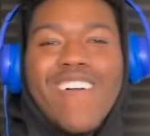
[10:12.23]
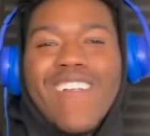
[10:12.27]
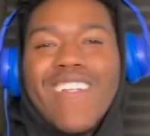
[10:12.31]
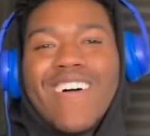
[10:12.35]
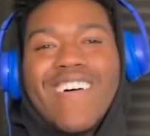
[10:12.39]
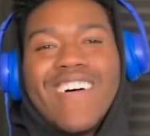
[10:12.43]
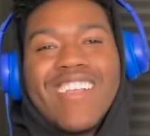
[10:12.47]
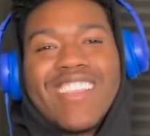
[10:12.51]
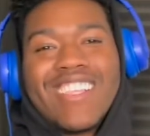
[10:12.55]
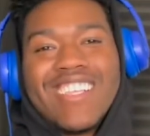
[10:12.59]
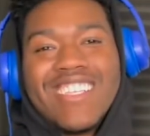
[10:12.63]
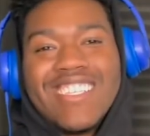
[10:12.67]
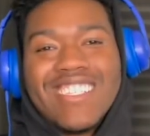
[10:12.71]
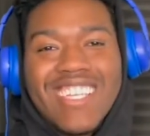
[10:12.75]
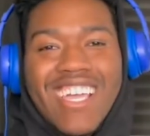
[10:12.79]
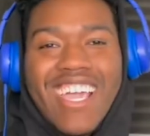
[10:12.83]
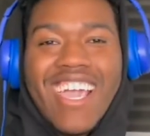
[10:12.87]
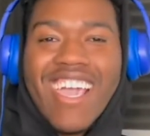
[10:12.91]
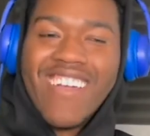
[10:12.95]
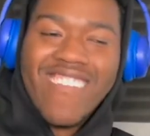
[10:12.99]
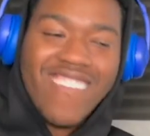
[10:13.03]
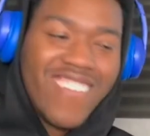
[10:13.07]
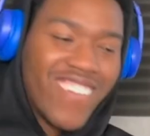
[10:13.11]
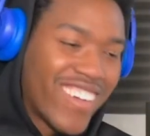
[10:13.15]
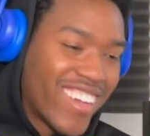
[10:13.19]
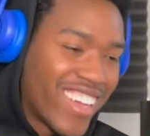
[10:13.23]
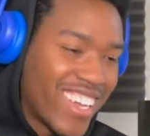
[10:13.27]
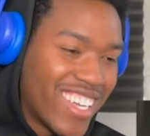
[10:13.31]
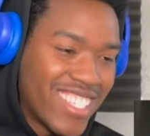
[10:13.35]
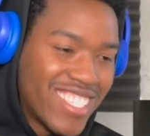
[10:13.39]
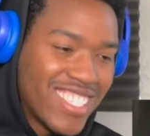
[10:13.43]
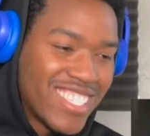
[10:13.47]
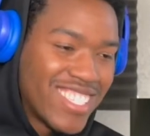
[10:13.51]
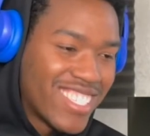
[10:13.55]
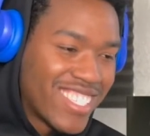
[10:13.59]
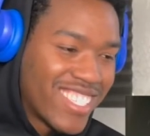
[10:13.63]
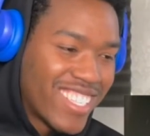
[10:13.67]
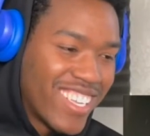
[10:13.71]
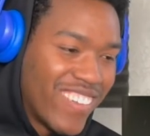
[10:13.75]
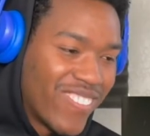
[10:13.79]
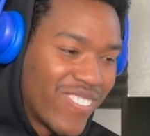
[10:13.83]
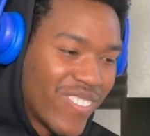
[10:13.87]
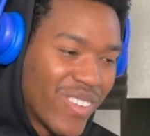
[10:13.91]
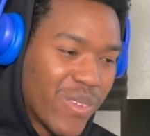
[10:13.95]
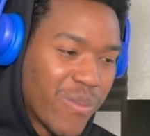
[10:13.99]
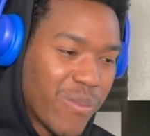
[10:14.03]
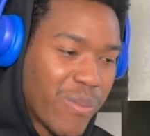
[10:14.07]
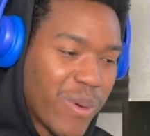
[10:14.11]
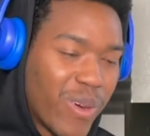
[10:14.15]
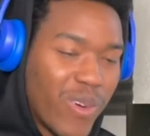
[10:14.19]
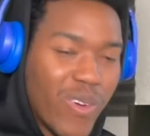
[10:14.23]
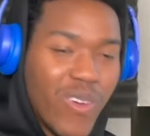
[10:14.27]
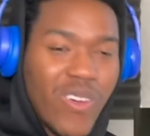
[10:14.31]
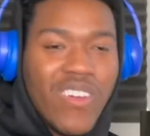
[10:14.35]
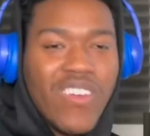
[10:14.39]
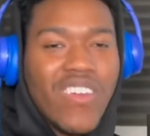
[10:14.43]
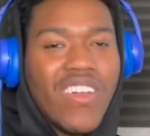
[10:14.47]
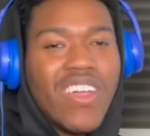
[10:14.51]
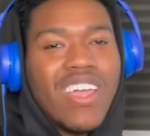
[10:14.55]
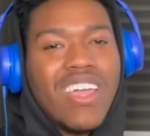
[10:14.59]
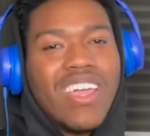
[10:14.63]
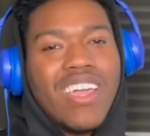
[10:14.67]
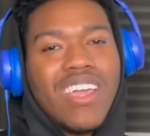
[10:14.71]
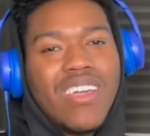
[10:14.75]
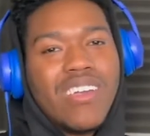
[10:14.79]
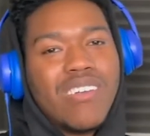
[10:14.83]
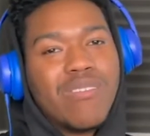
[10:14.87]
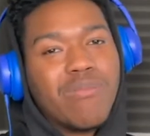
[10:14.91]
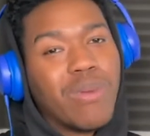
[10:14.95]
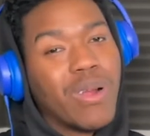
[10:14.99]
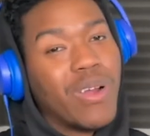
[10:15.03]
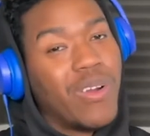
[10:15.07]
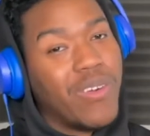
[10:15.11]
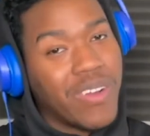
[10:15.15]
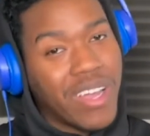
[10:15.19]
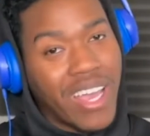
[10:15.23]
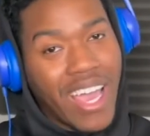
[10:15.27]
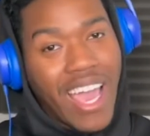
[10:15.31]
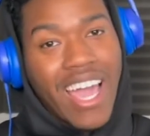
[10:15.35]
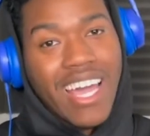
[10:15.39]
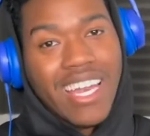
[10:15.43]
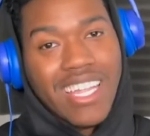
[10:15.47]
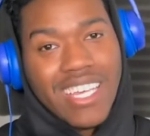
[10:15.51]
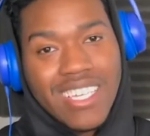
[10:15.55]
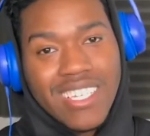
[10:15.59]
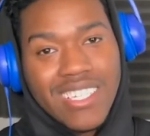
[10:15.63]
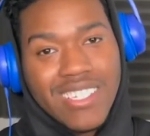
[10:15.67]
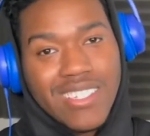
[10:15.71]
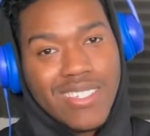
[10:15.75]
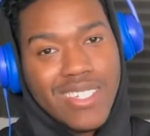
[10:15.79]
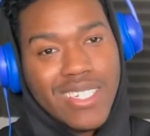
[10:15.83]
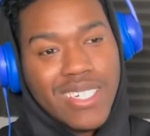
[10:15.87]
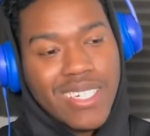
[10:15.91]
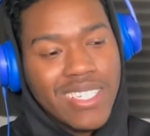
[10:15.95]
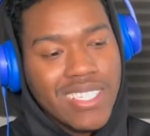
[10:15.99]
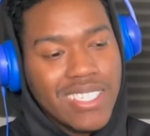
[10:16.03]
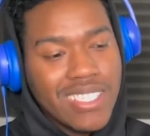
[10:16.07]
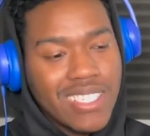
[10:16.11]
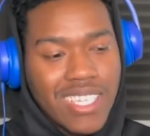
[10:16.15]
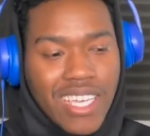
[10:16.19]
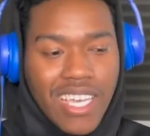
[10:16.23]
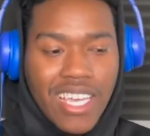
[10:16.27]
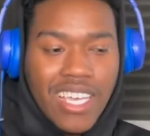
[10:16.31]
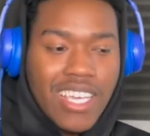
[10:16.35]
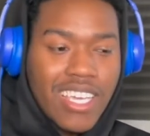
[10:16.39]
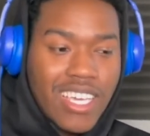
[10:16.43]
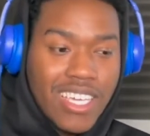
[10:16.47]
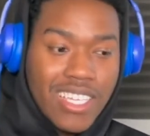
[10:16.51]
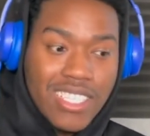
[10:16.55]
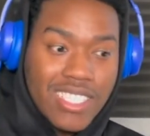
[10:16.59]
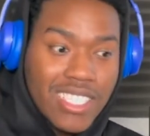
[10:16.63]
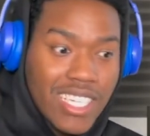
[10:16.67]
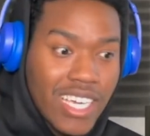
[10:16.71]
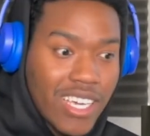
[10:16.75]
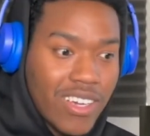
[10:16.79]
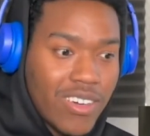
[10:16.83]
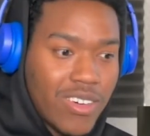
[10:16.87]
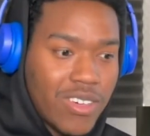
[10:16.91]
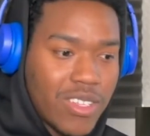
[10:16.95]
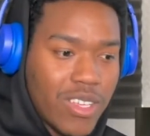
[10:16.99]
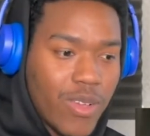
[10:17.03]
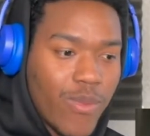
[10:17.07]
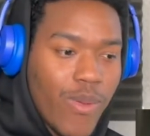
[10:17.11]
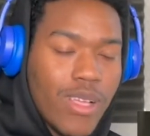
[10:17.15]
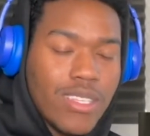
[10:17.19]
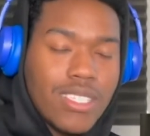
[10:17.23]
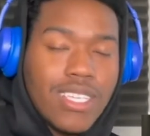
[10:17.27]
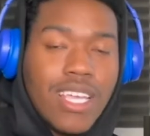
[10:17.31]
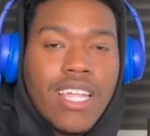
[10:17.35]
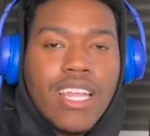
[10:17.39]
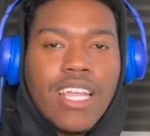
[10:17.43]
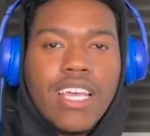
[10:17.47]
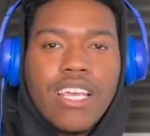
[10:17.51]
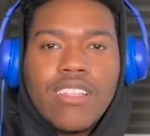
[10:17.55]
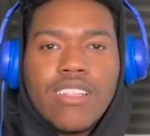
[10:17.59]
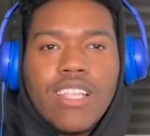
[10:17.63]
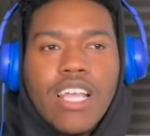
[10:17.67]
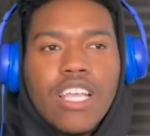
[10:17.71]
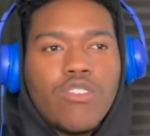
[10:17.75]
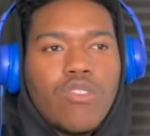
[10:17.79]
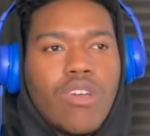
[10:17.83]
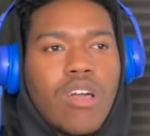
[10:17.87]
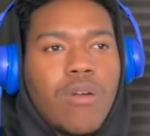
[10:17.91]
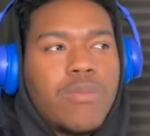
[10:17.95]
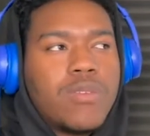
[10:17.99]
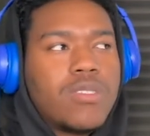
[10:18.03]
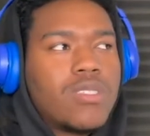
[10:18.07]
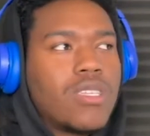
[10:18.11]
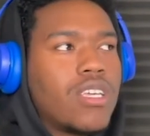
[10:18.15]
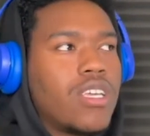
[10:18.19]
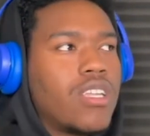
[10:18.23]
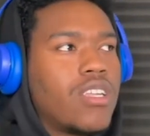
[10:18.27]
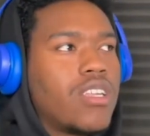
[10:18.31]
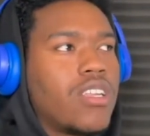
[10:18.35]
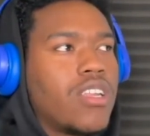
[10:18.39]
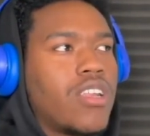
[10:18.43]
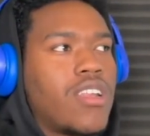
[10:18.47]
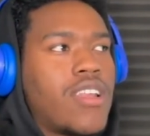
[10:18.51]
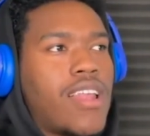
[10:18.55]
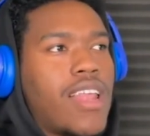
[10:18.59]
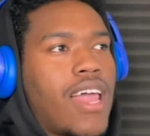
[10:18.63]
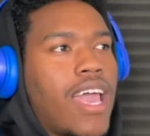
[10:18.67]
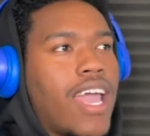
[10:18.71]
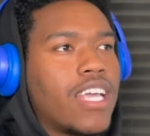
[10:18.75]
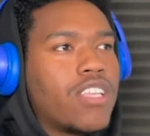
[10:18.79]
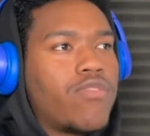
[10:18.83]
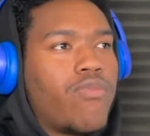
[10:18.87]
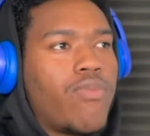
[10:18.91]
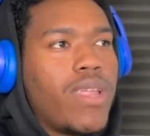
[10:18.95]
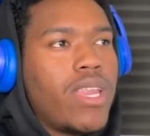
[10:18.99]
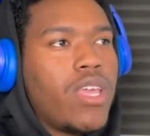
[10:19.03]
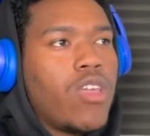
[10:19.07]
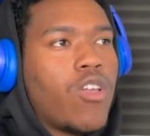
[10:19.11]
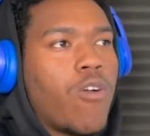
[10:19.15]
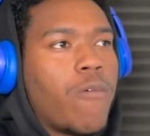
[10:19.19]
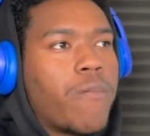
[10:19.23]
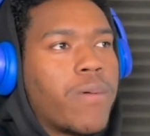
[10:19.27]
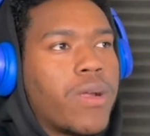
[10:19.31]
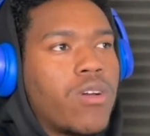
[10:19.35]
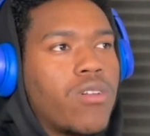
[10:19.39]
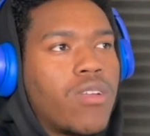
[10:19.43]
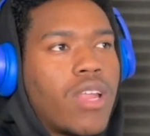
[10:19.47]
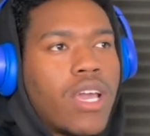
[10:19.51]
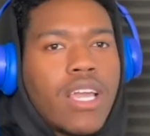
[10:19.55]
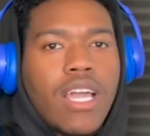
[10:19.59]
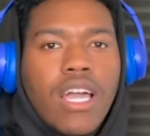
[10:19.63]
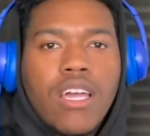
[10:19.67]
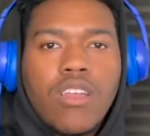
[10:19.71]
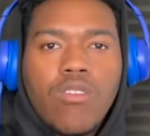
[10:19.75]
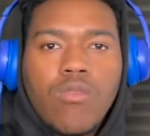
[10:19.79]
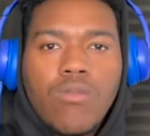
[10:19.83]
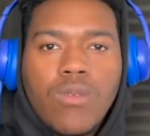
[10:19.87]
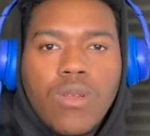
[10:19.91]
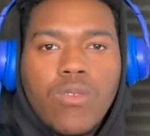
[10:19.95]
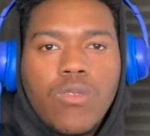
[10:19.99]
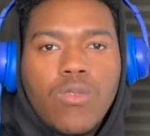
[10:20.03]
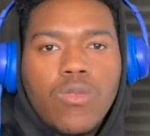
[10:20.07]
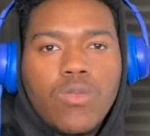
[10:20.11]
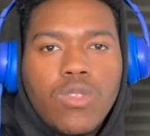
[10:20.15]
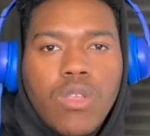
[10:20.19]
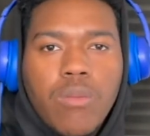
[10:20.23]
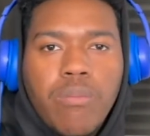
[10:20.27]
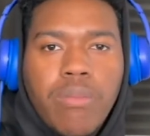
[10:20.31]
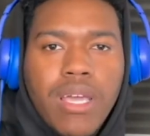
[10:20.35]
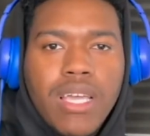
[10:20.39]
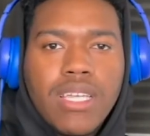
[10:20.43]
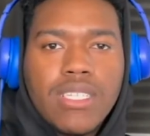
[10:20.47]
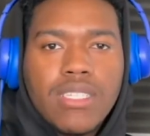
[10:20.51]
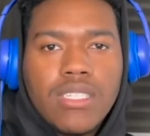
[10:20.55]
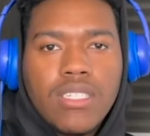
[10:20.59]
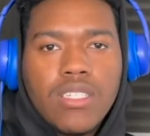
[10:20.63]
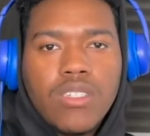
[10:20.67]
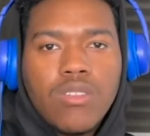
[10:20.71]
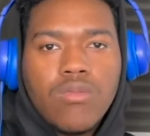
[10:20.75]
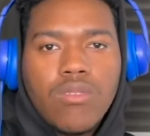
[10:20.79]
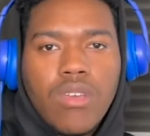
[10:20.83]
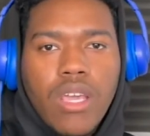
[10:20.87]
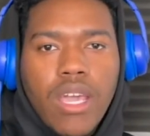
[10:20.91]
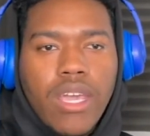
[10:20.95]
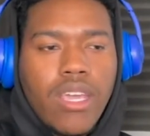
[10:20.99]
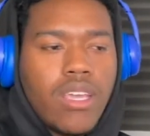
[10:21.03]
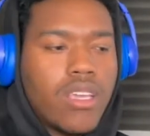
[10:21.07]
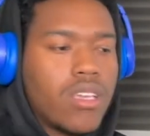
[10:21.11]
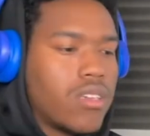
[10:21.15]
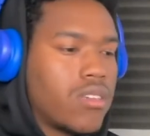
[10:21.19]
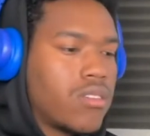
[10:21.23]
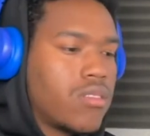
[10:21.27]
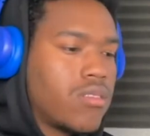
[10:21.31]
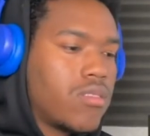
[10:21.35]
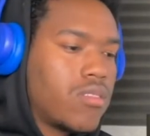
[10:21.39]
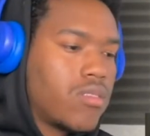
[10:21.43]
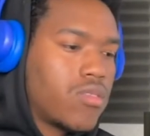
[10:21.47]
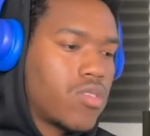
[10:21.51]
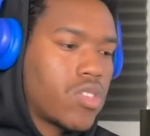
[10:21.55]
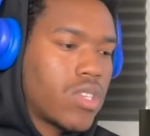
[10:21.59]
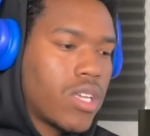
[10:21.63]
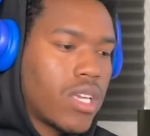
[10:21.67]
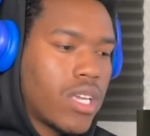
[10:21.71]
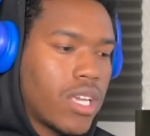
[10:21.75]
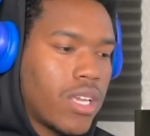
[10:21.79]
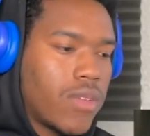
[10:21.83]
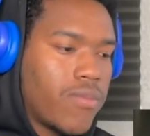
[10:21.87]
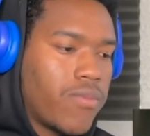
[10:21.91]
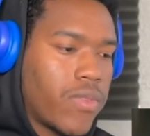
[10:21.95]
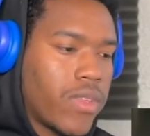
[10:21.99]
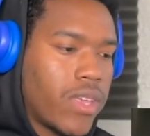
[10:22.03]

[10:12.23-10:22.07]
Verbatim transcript: know what to say, bro. He just different, bro. Bro got it. You know what I'm saying? You could tell. I'm about to say, like, that's what I was saying in the last video, bro. Like, I don't know who's the best in the U K. You know what I'm saying?